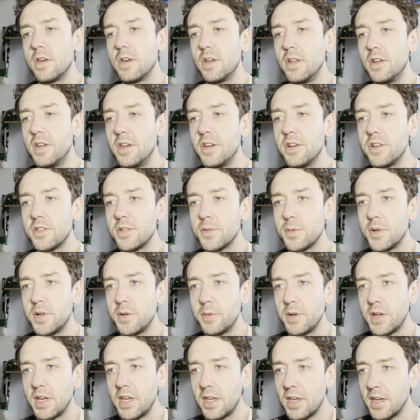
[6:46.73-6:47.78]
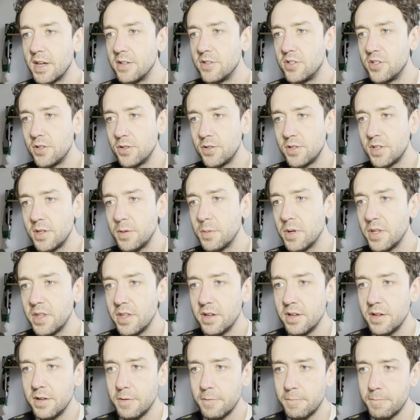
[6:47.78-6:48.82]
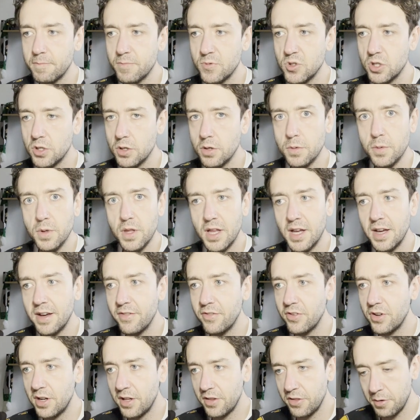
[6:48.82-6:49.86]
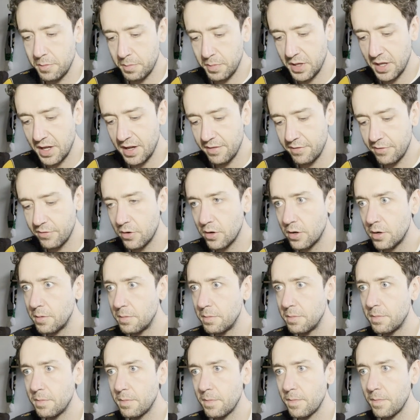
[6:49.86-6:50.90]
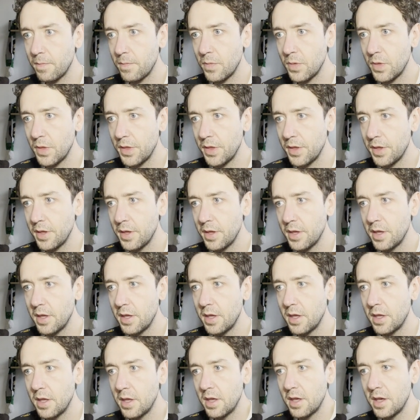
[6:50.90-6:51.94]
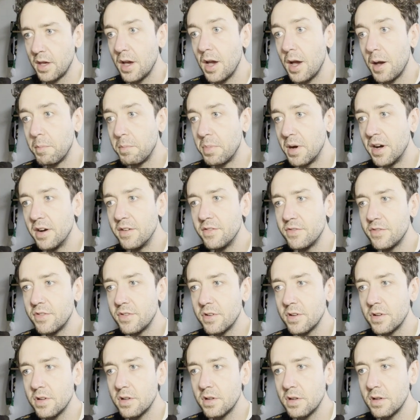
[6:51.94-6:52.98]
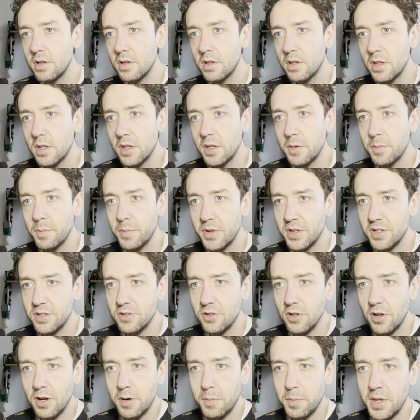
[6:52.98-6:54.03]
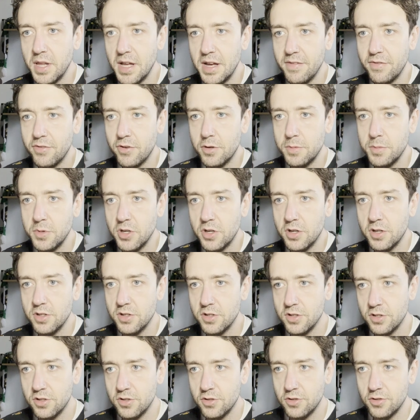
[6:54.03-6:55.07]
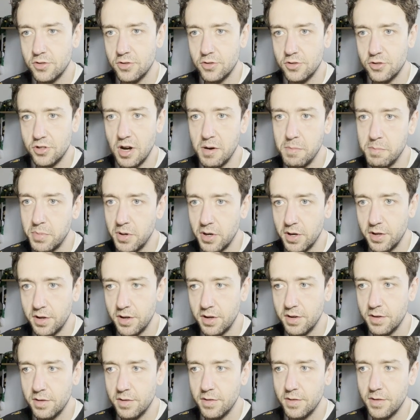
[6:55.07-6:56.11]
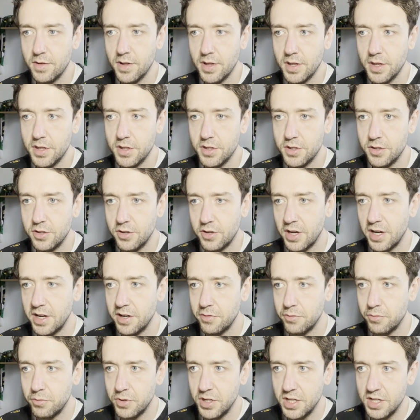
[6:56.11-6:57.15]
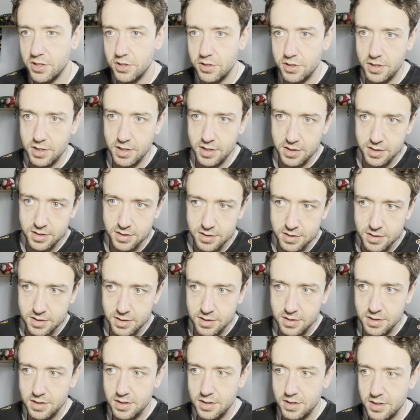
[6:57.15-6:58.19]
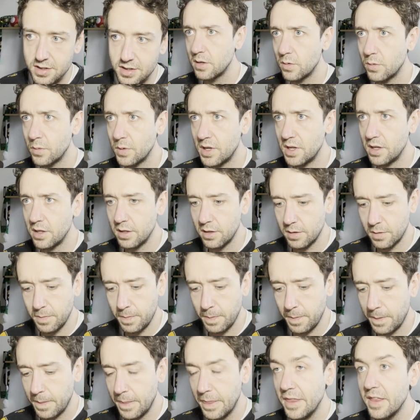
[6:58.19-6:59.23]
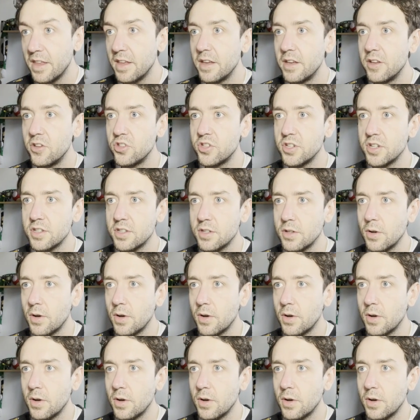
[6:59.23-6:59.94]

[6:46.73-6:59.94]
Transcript: And here's where we can get juicy with it. So we'll have another platform above, but it's not a platform you can just jump on. You can't reach this. Well, it just